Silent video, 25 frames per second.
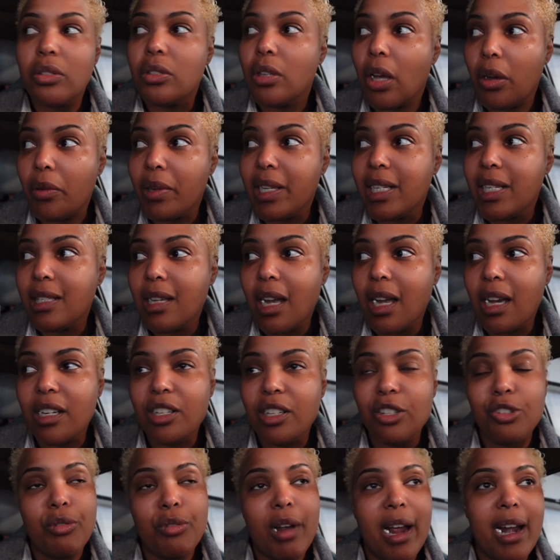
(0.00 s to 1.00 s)
So he's not
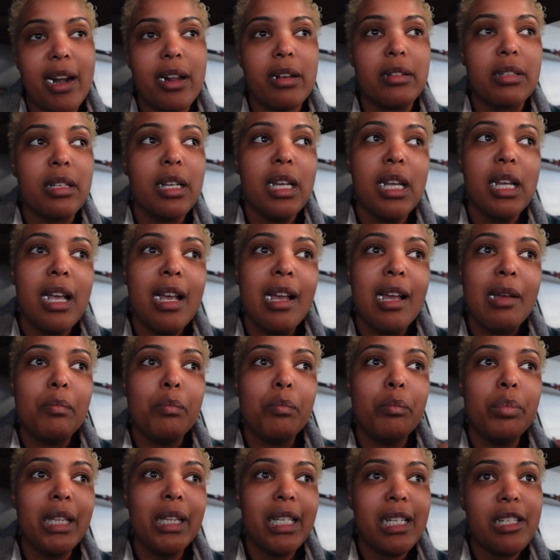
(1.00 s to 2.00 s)
going to try to
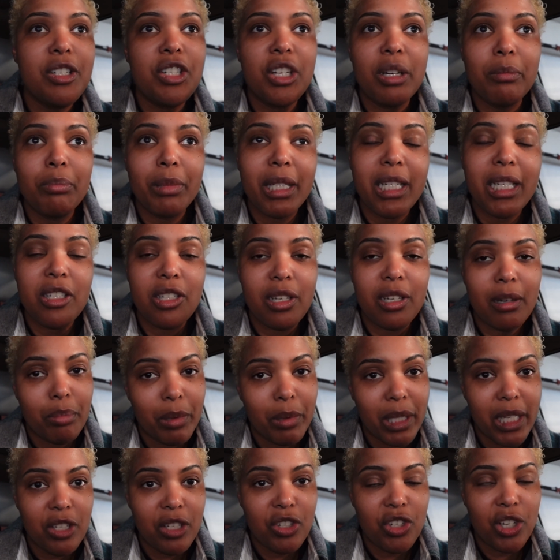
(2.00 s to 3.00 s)
bleach it, bleach it,
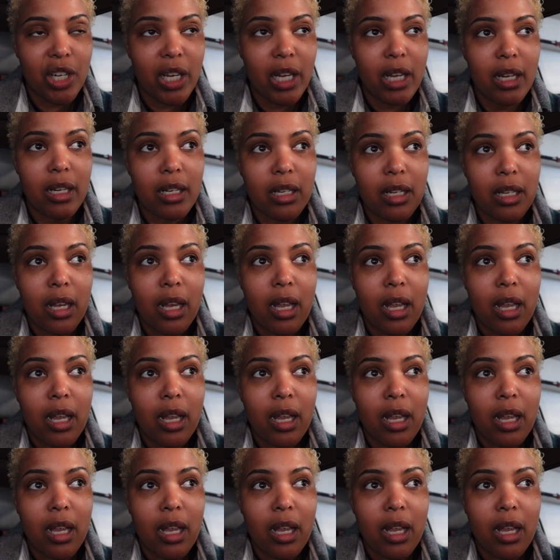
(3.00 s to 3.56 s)
bleach it